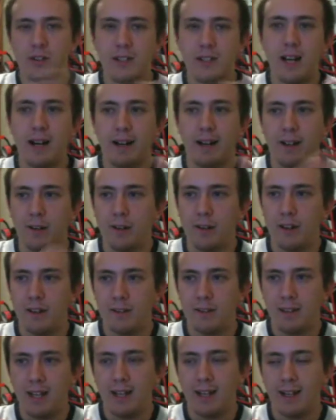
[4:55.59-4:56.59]

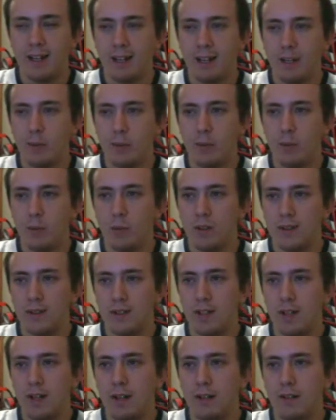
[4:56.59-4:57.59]
lighting it up on one
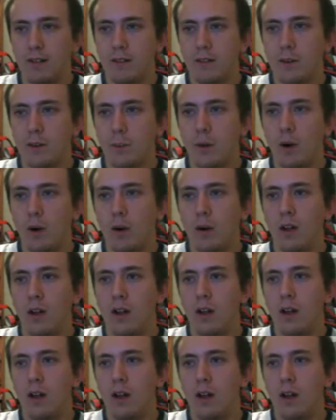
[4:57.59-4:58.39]
side of the ball.